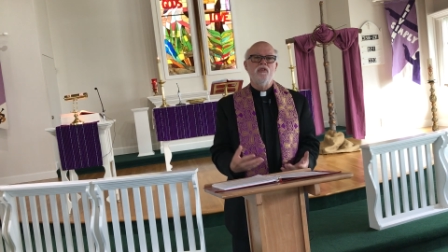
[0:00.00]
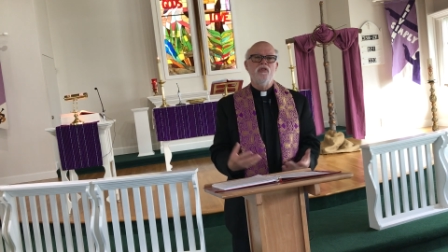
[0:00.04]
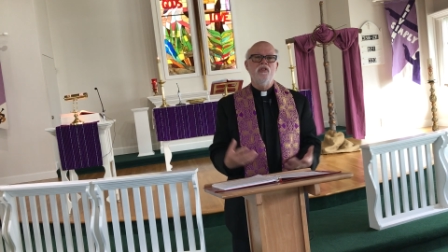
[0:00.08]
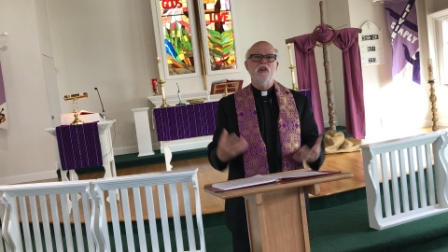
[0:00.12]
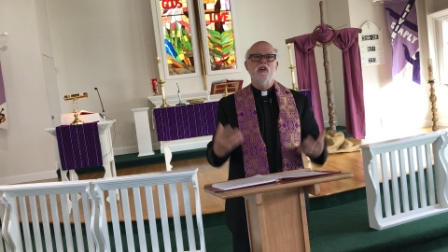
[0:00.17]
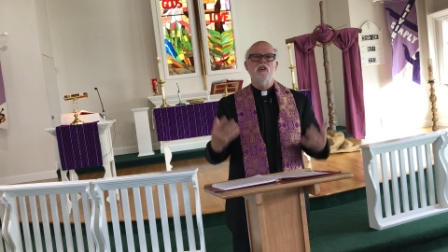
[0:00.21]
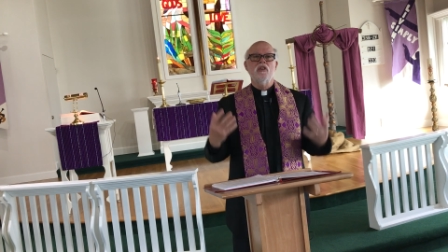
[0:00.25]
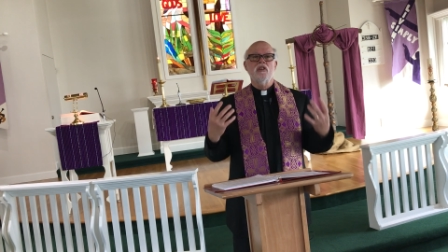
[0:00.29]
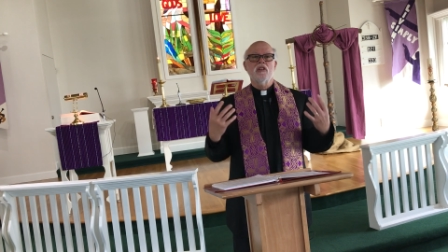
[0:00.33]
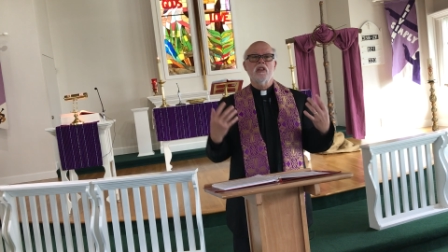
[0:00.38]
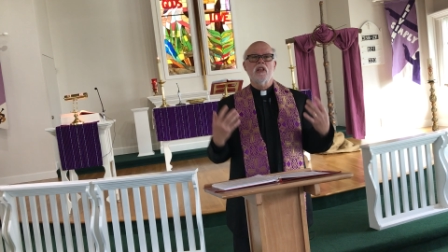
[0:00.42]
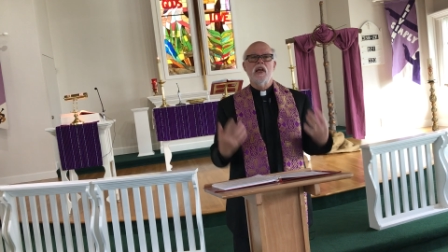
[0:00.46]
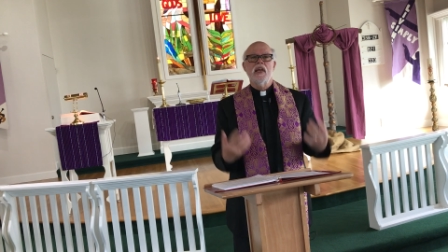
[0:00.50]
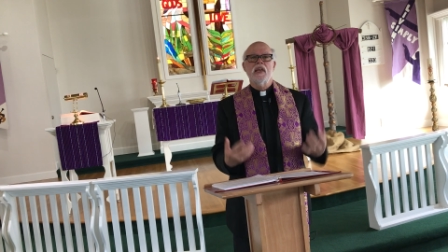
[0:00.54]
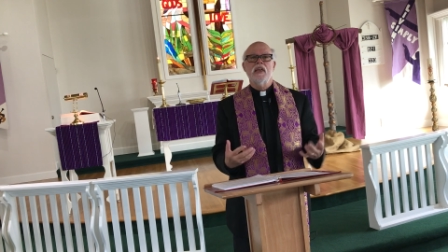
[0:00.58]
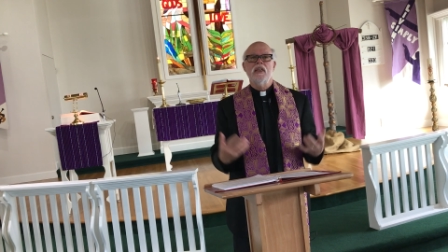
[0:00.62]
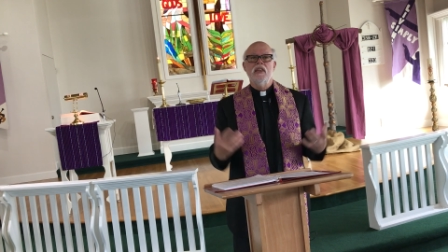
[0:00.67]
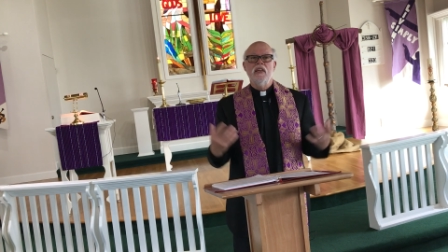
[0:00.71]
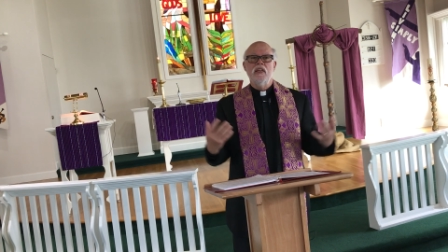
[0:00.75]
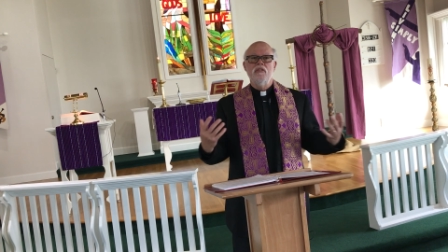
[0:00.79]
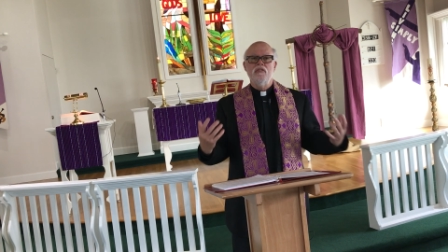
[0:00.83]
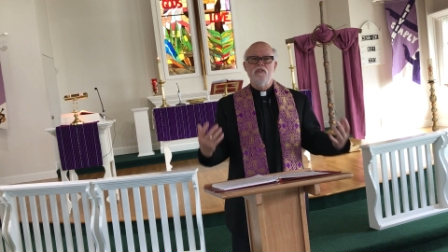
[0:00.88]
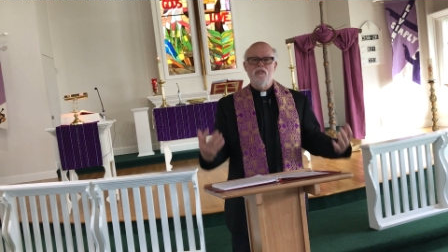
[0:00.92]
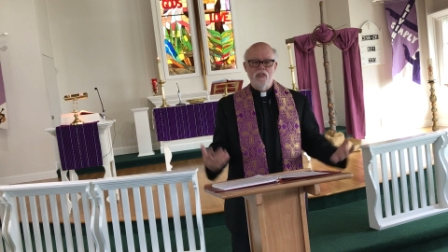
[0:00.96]
feared like
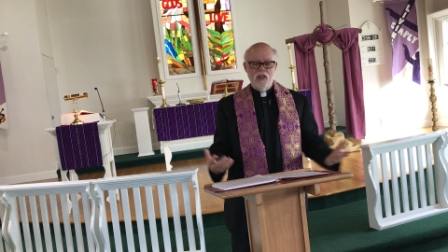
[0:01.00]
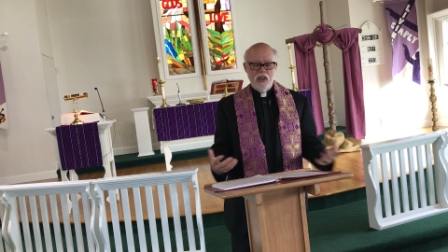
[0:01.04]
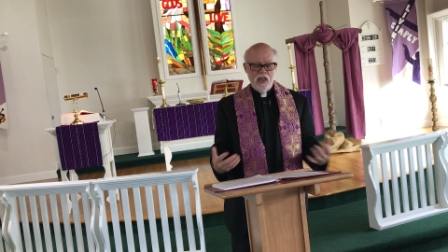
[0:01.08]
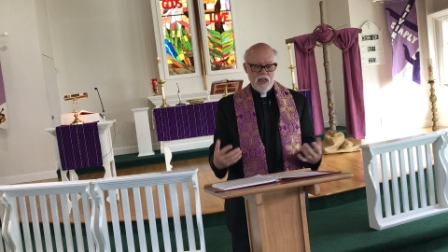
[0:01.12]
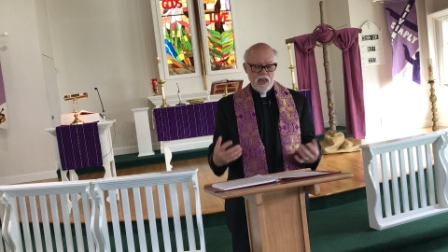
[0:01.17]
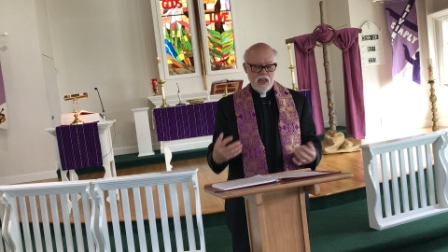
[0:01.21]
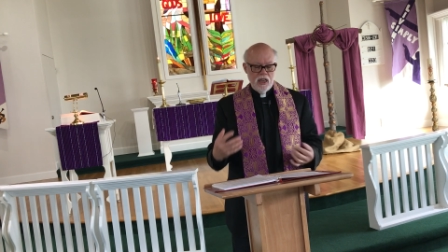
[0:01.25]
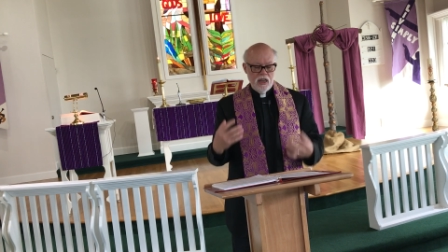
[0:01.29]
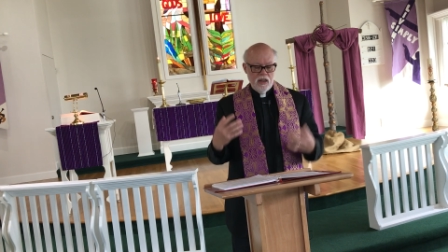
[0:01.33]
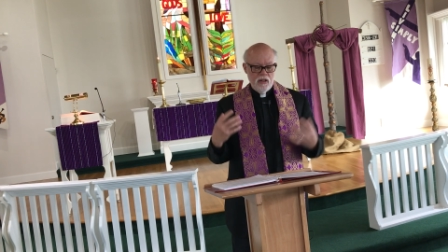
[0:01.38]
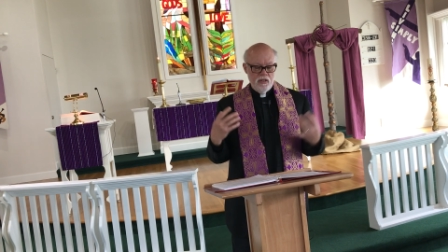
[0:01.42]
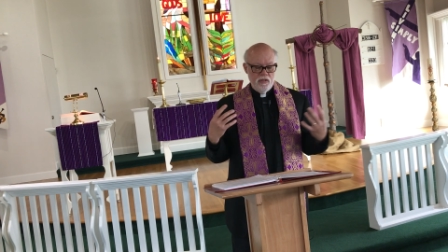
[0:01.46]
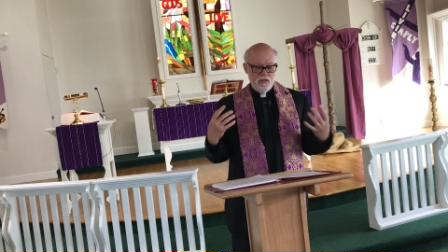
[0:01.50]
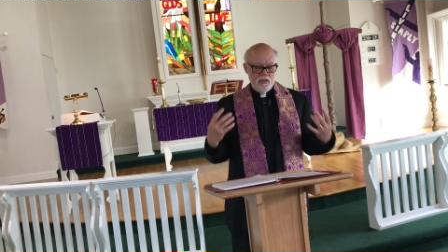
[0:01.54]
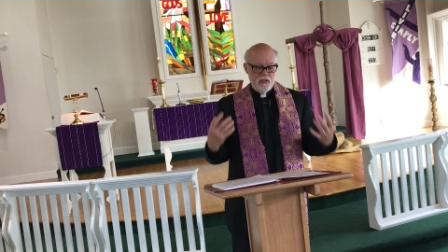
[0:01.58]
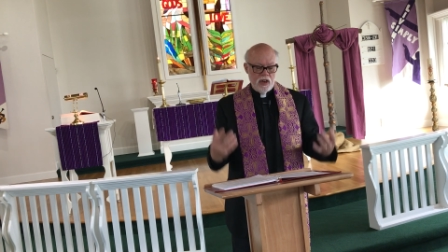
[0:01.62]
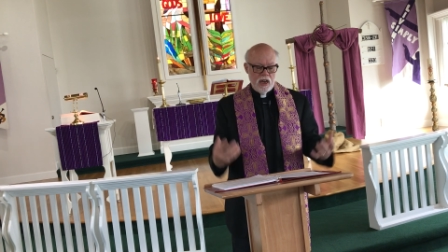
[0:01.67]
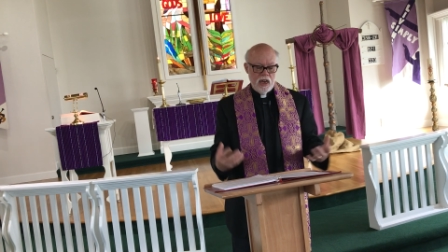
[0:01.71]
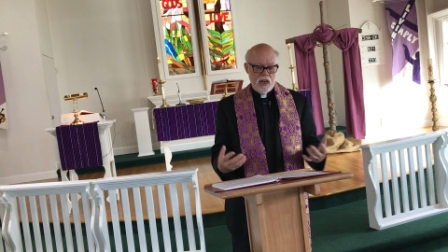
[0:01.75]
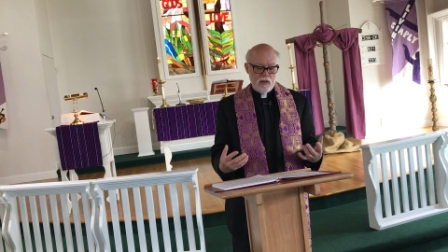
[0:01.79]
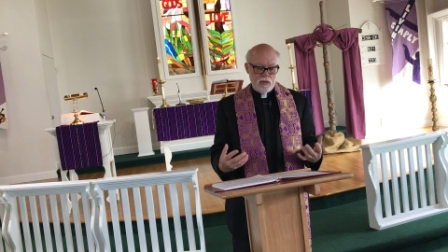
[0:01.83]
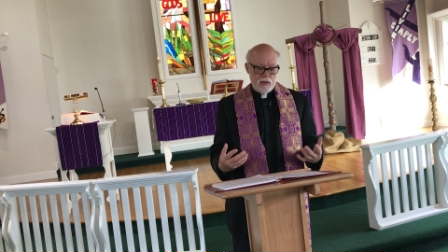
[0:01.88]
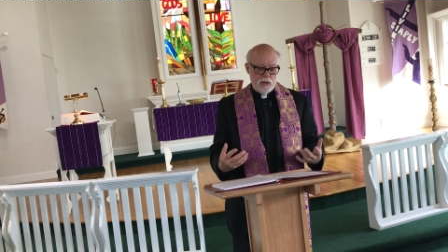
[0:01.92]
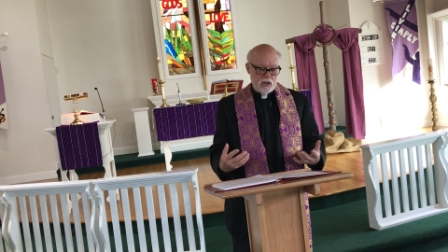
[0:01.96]
an invading
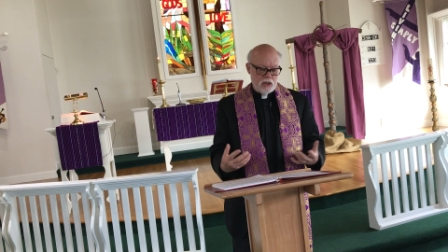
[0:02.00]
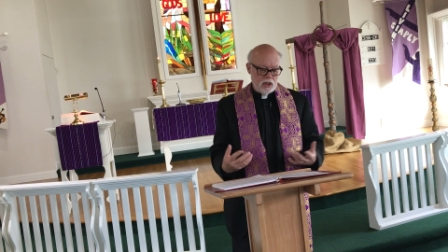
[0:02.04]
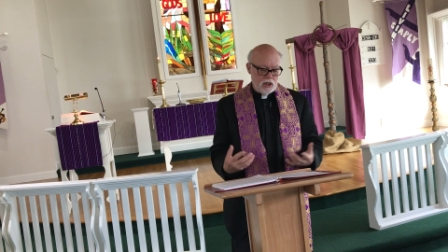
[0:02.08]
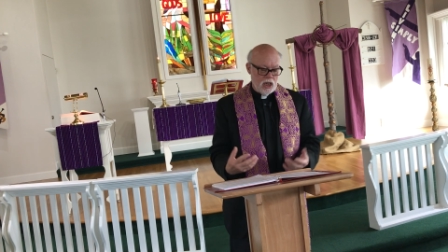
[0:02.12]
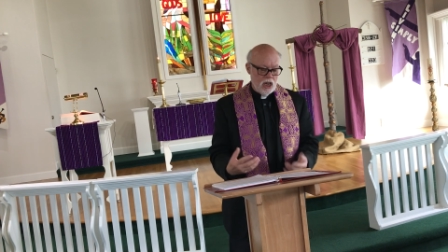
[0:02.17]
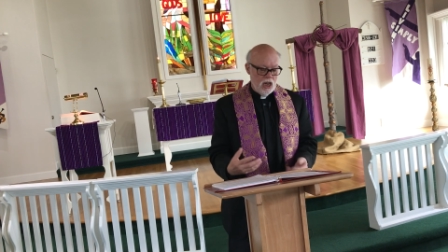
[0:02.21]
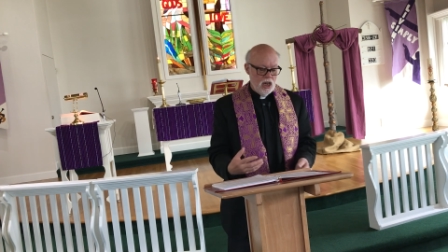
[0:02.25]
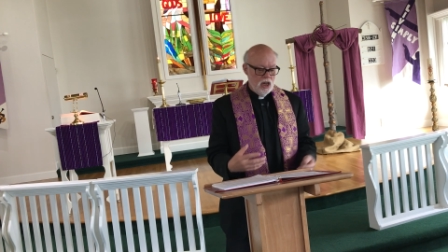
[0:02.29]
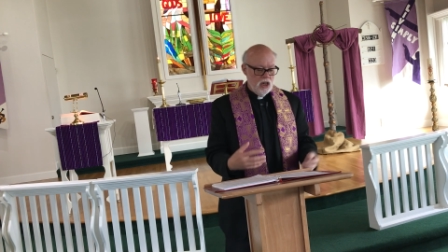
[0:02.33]
virus.